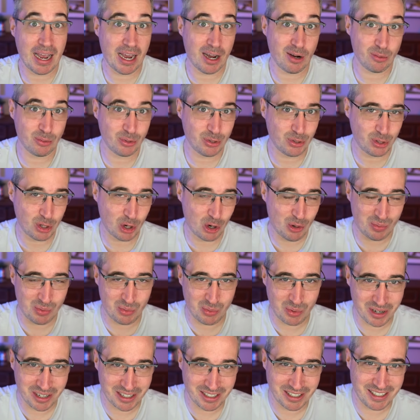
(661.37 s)
about how Scope
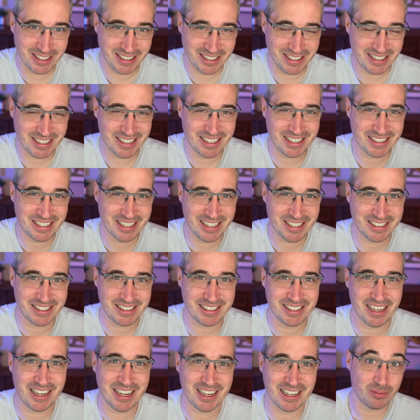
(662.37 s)
works in
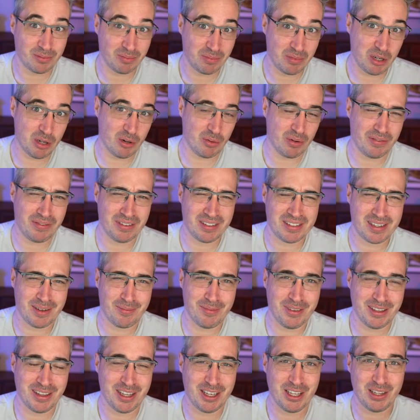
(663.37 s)
CSS. So, you know, if it's
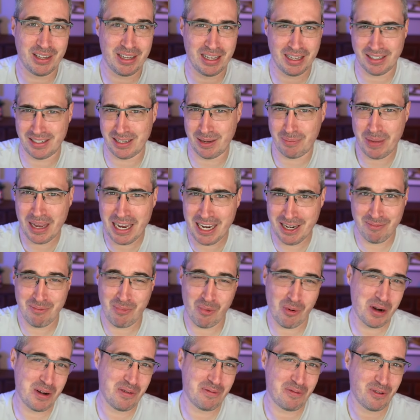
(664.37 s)
something that is a
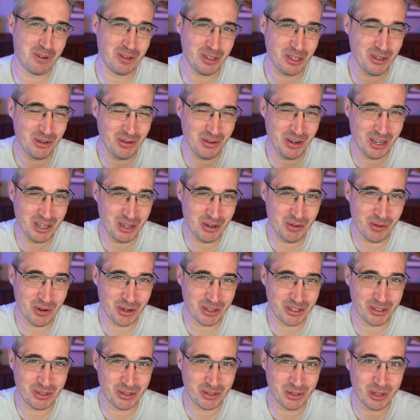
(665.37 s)
pain point for you and you
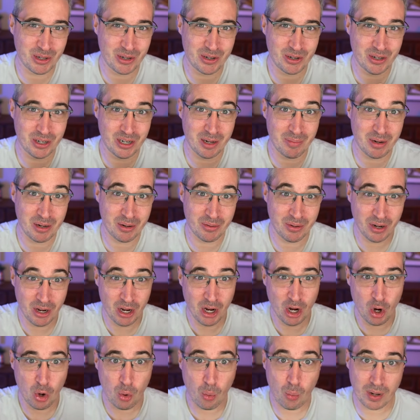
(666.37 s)
want to learn about
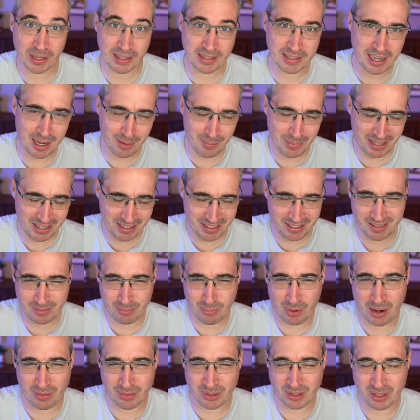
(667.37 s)
what's coming, because
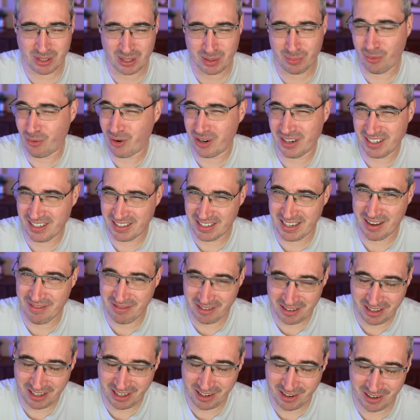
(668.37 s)
browser support is
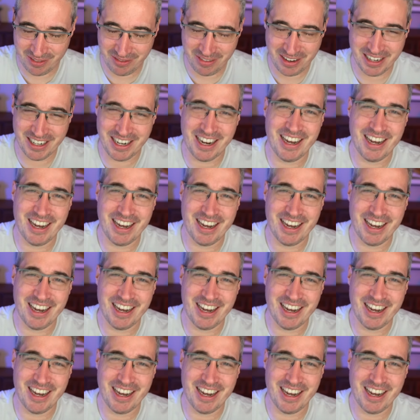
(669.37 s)
definitely not